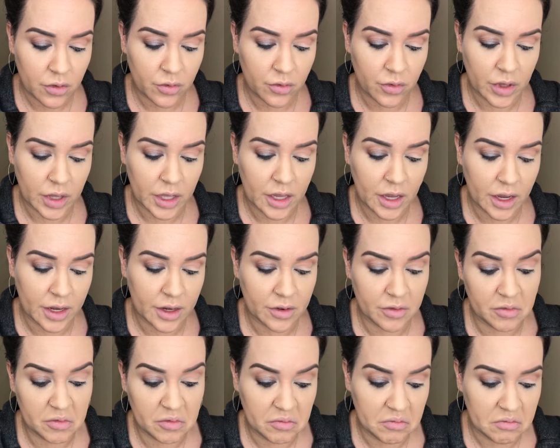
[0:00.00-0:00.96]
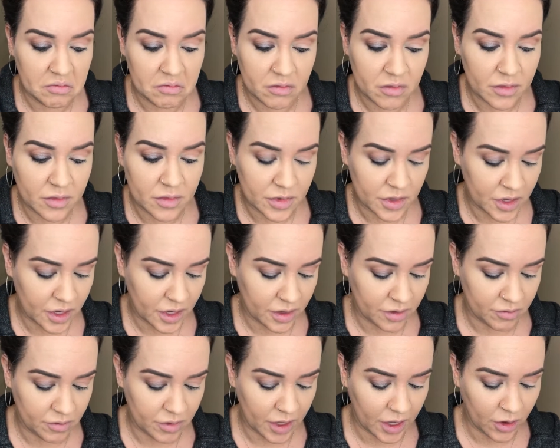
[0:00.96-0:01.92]
really kind of
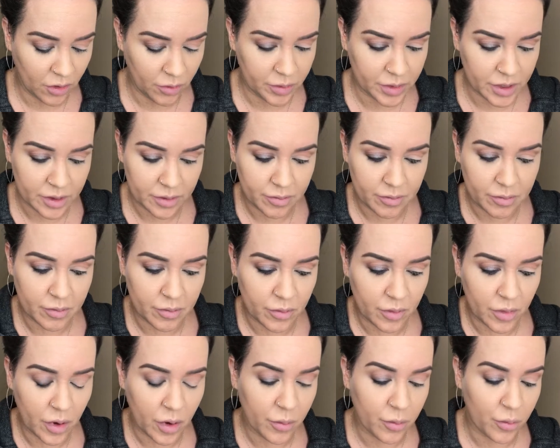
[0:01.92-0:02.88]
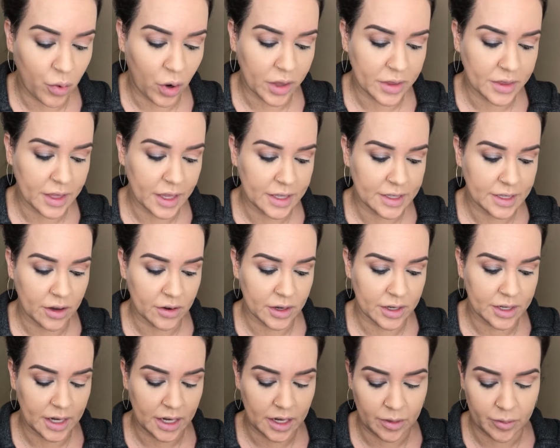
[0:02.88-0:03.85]
helped, brought things out a
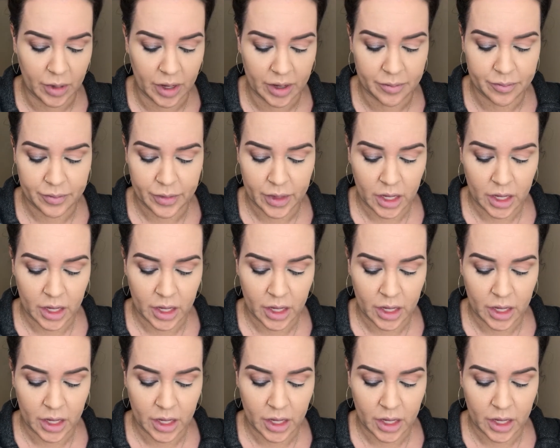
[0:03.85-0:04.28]
teeny bit.